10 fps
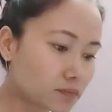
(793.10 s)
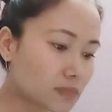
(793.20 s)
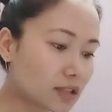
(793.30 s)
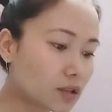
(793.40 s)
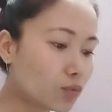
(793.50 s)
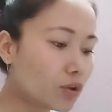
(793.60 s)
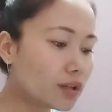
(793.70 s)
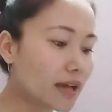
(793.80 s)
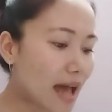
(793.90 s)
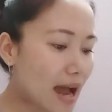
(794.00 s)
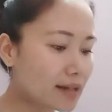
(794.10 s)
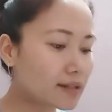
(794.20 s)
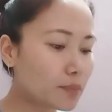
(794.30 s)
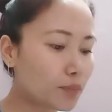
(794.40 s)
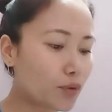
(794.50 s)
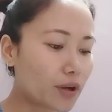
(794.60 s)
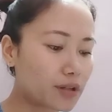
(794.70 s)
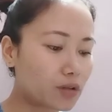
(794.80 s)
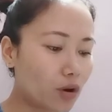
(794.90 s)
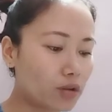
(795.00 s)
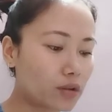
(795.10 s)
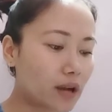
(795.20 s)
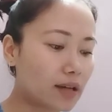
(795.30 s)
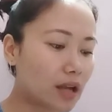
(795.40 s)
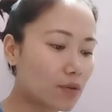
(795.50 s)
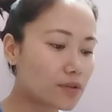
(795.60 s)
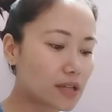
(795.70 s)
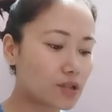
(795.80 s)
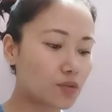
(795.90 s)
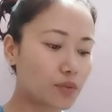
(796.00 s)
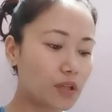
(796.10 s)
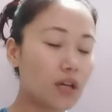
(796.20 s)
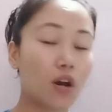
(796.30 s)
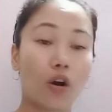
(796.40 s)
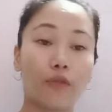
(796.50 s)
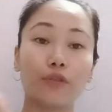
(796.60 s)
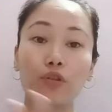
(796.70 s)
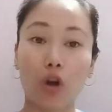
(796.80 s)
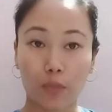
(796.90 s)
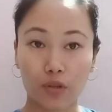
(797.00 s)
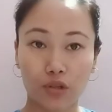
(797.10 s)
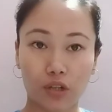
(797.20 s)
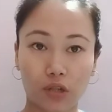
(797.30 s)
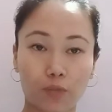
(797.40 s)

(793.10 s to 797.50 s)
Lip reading: the word actor, poet, and author are now said to be of the common gender.